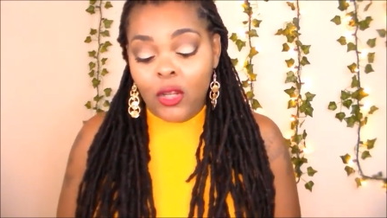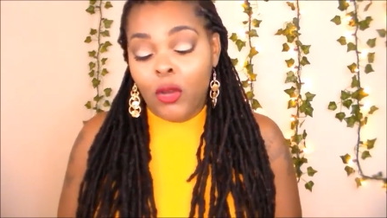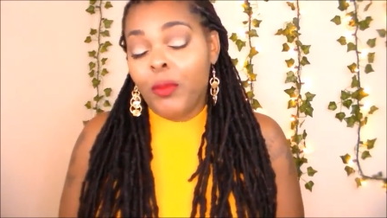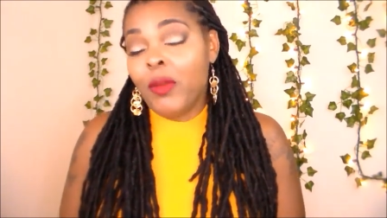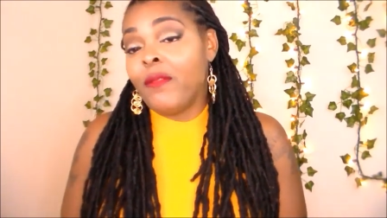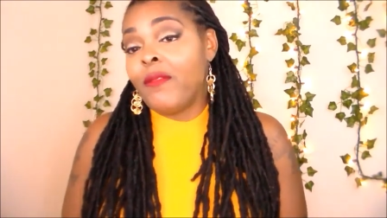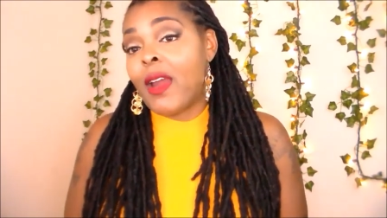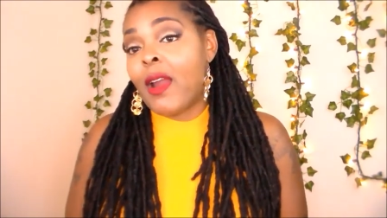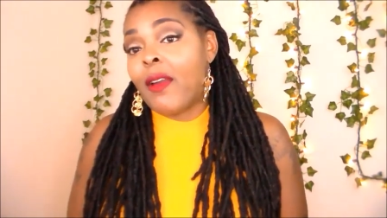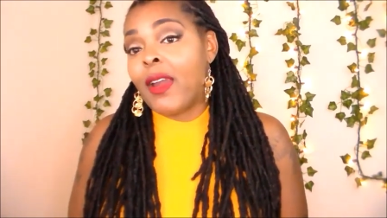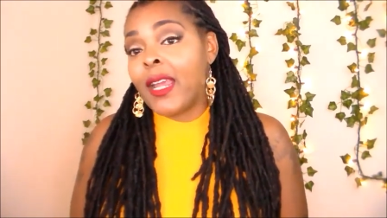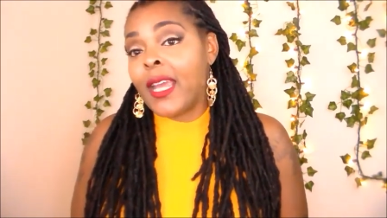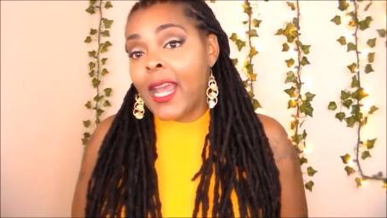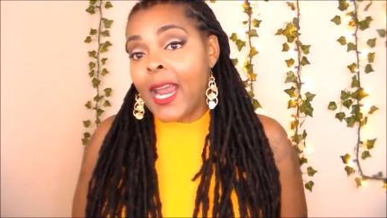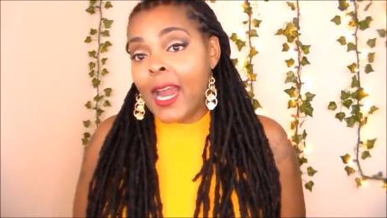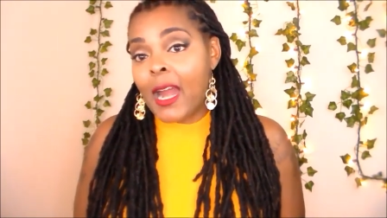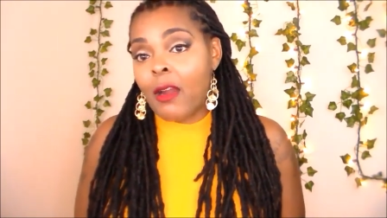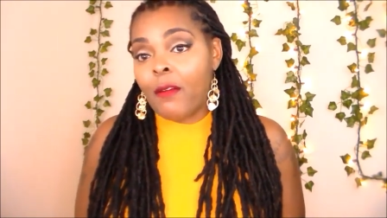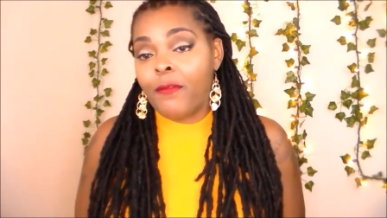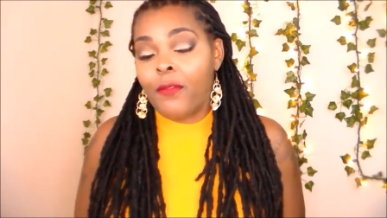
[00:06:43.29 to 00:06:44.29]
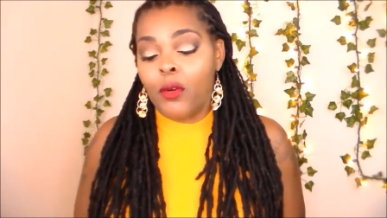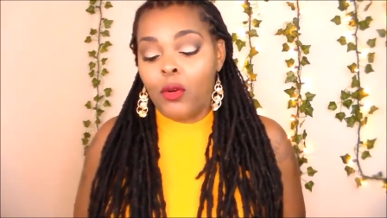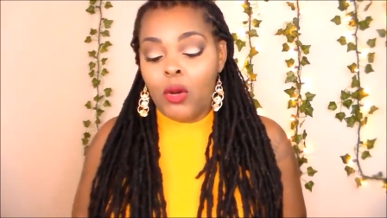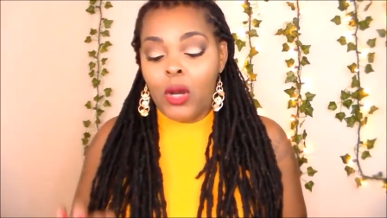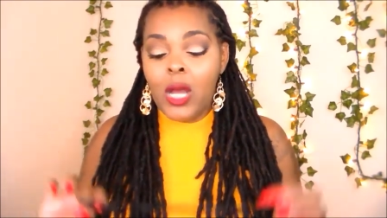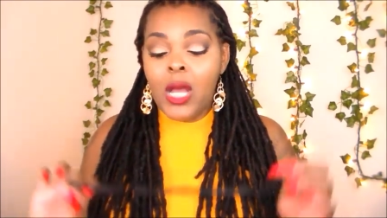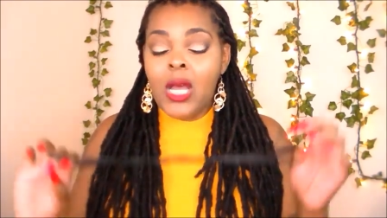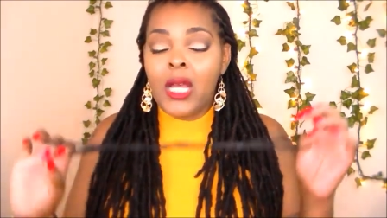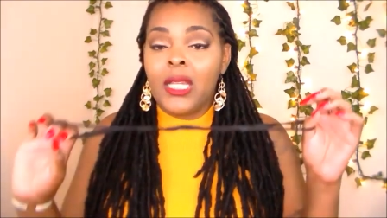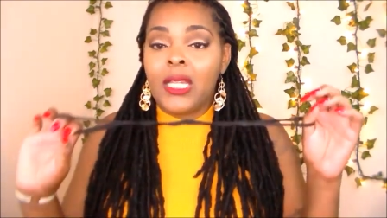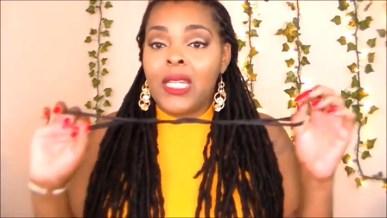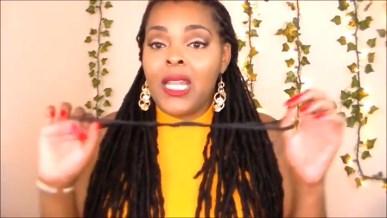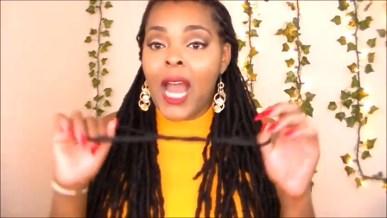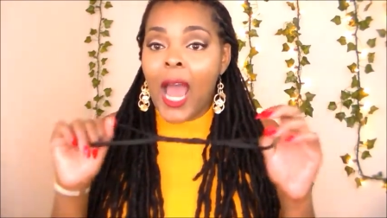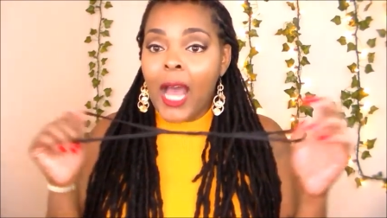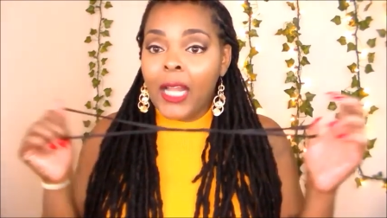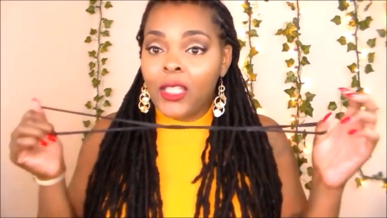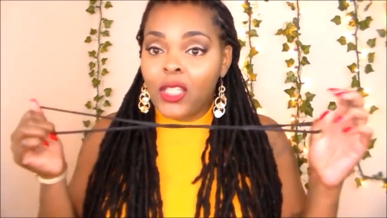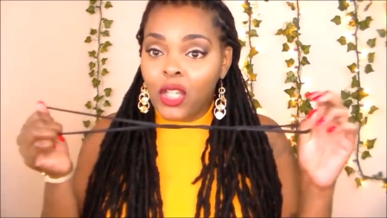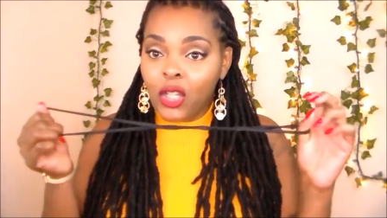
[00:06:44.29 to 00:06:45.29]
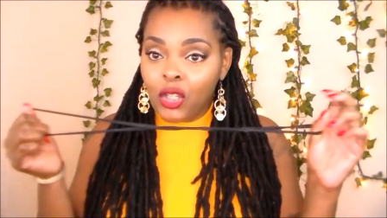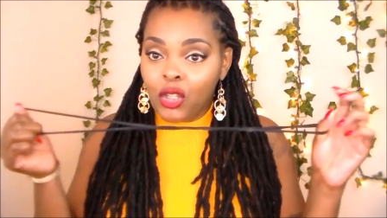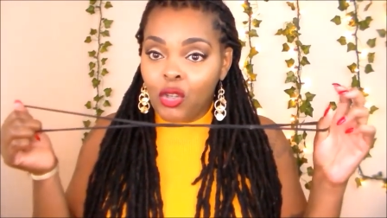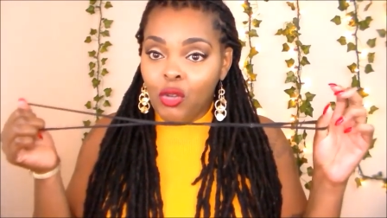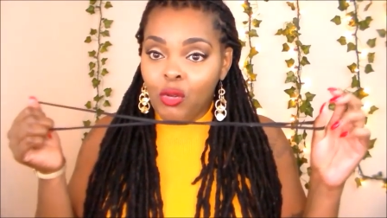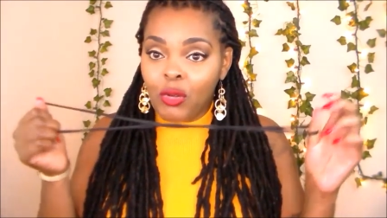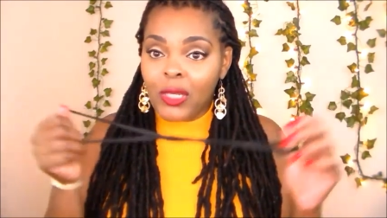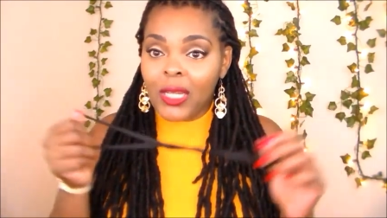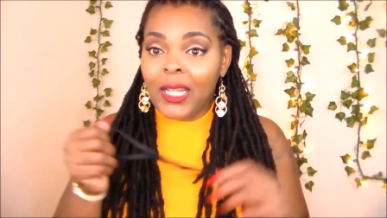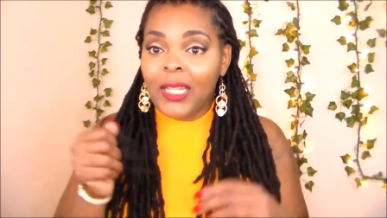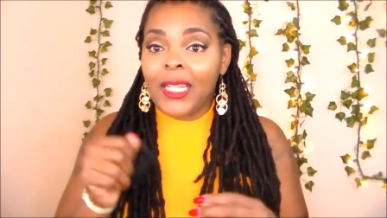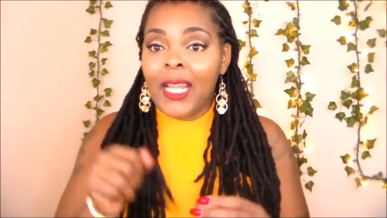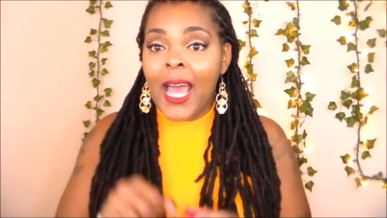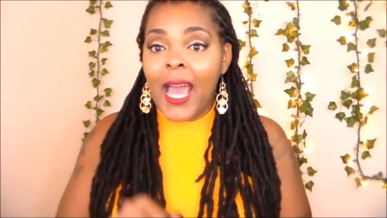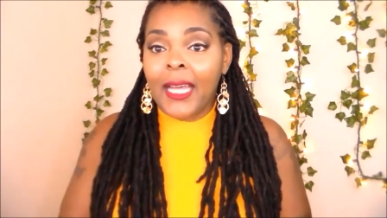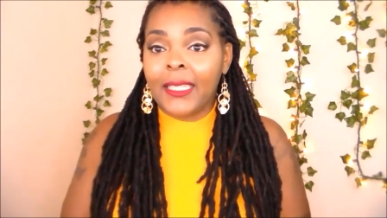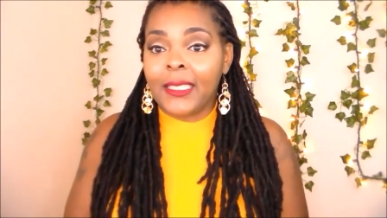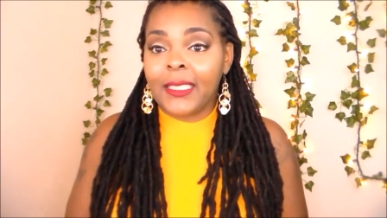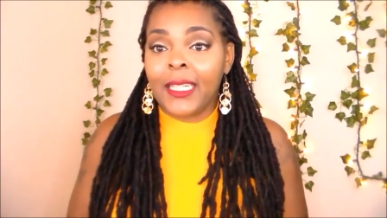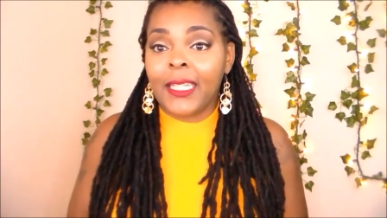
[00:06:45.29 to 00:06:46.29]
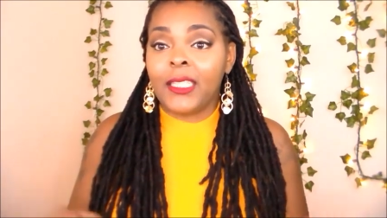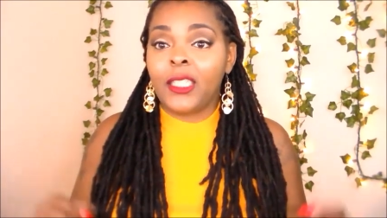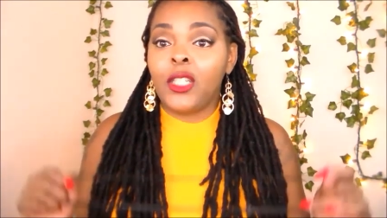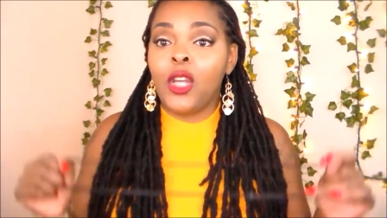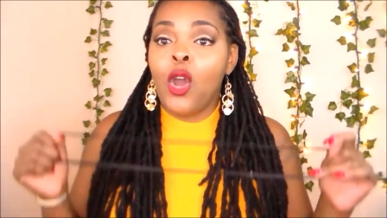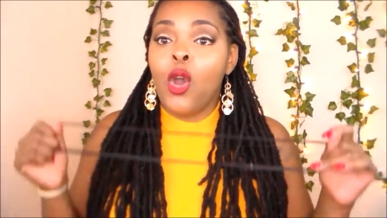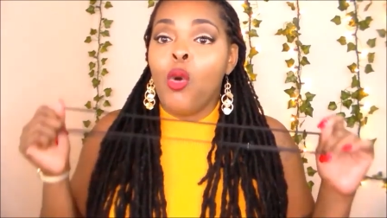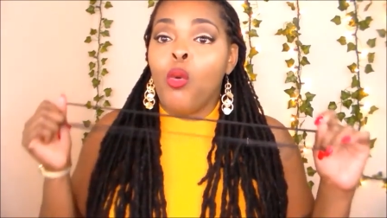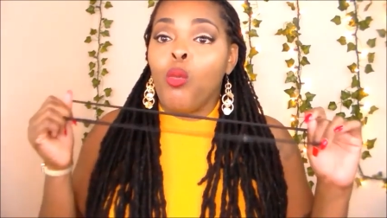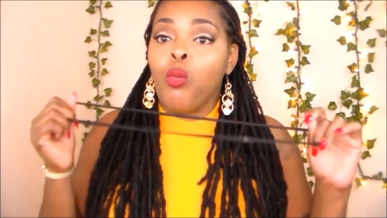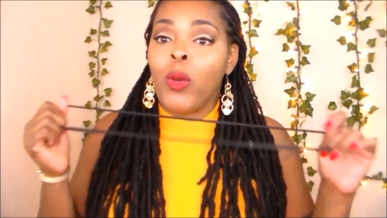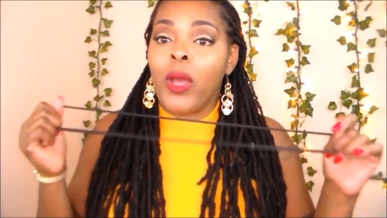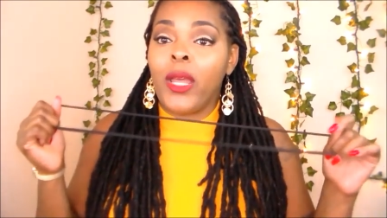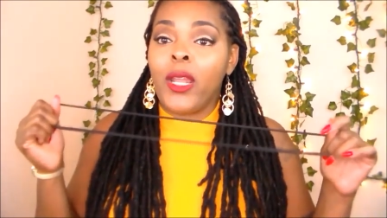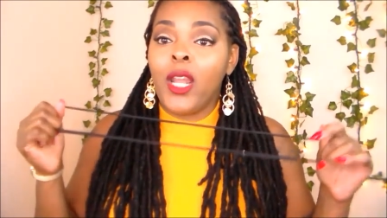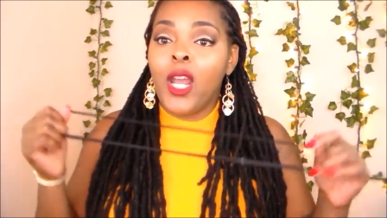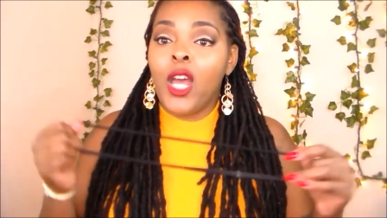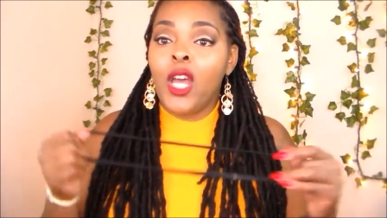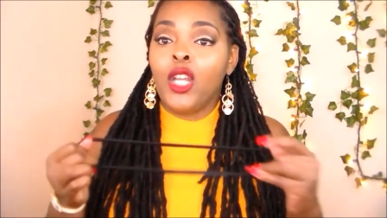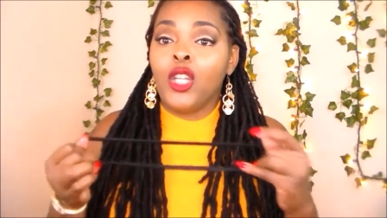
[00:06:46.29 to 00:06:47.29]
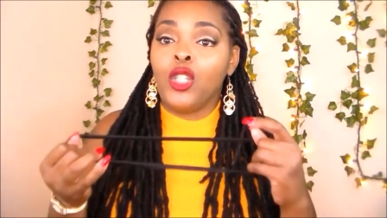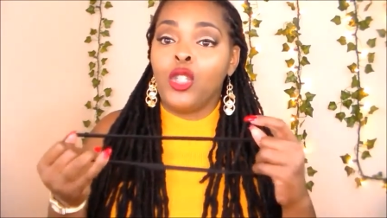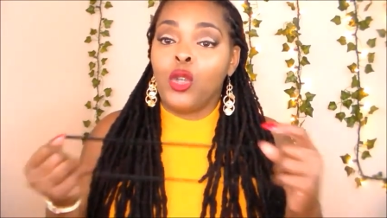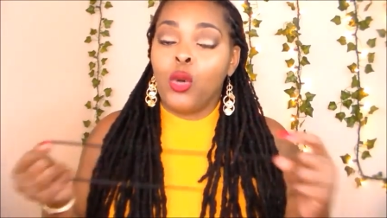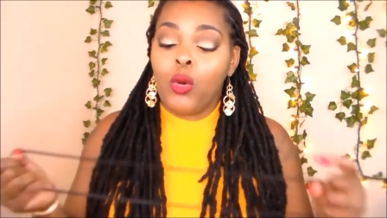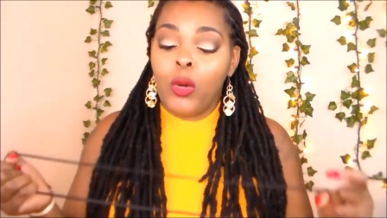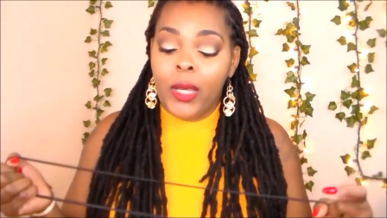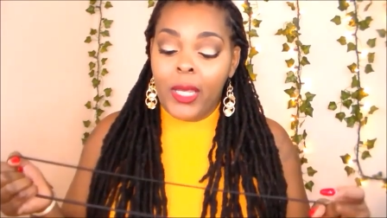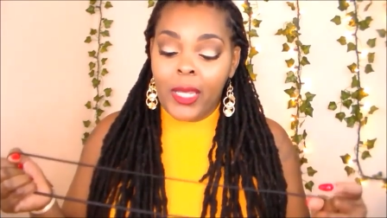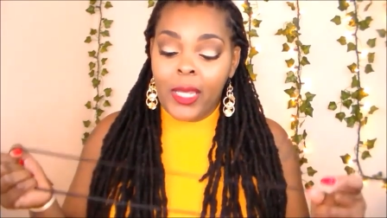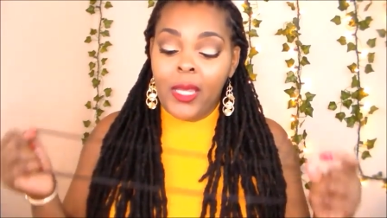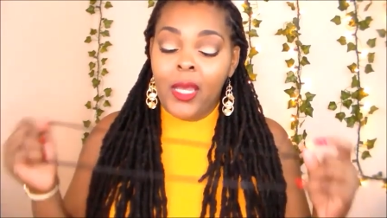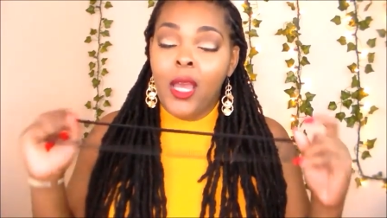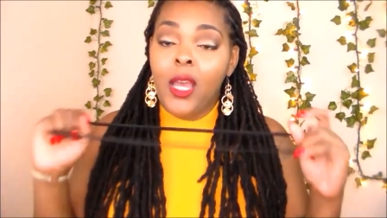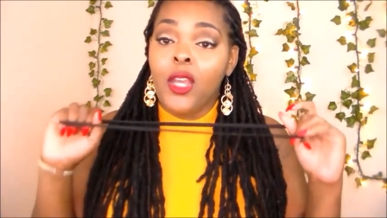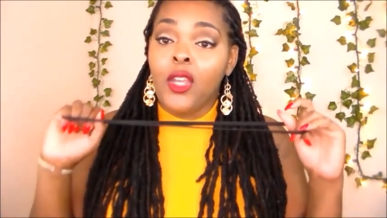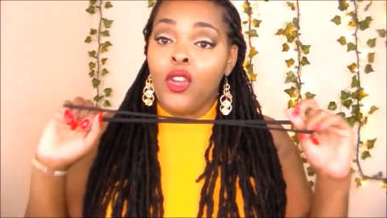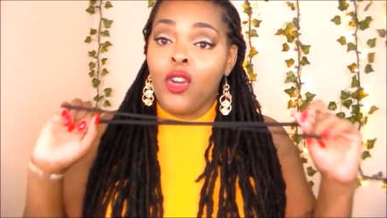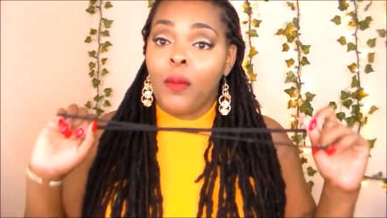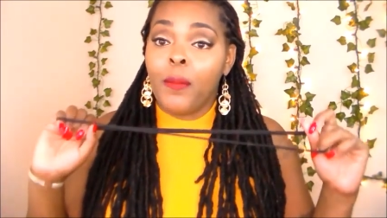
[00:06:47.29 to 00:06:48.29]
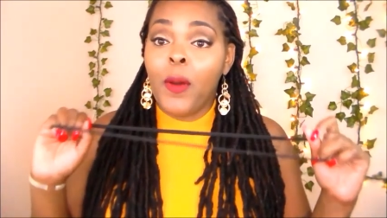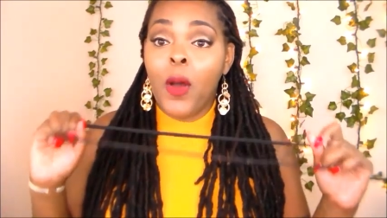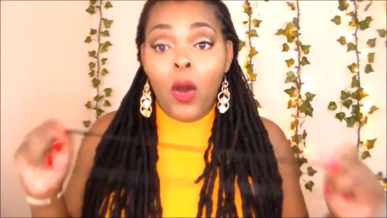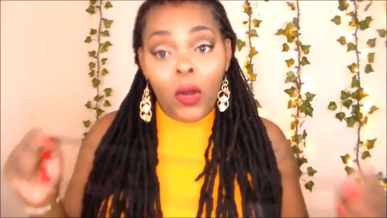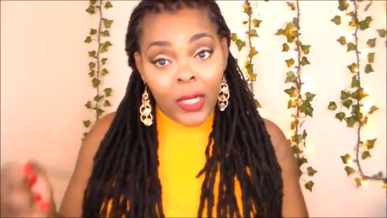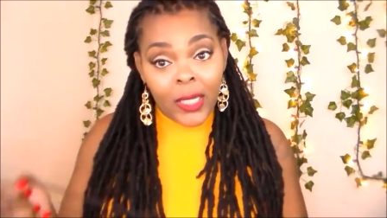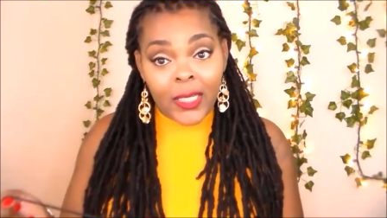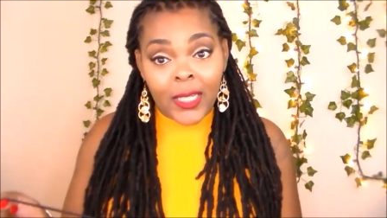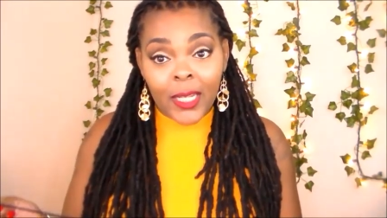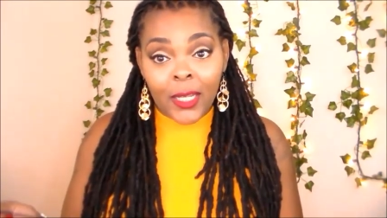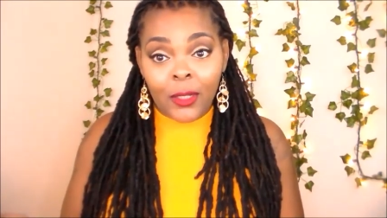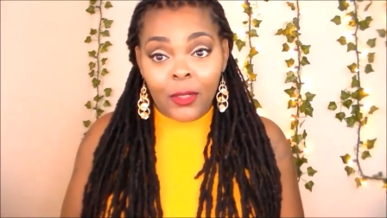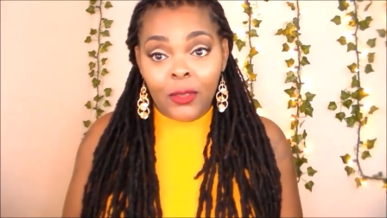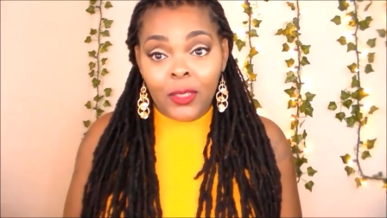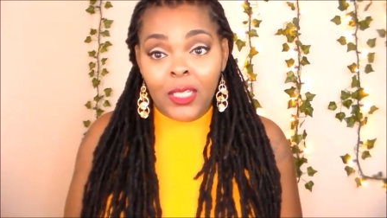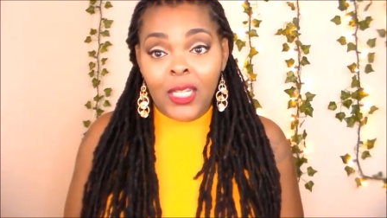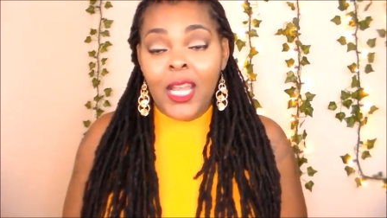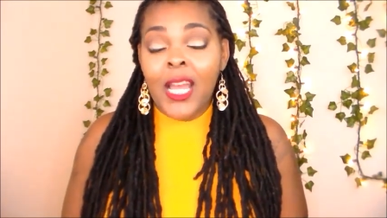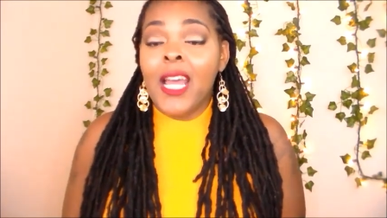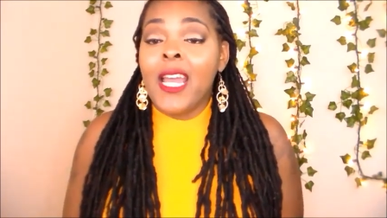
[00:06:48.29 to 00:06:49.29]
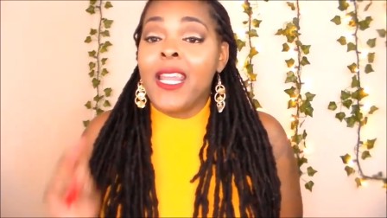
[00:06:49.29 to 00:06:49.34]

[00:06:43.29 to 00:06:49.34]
So be very careful not to use elastics when doing your ponytails.